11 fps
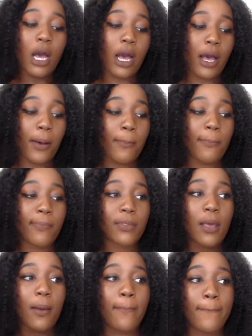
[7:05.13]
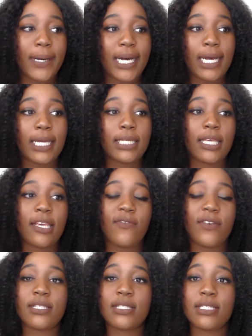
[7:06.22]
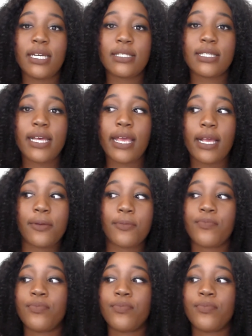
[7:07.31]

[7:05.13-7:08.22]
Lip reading: But if it's just like,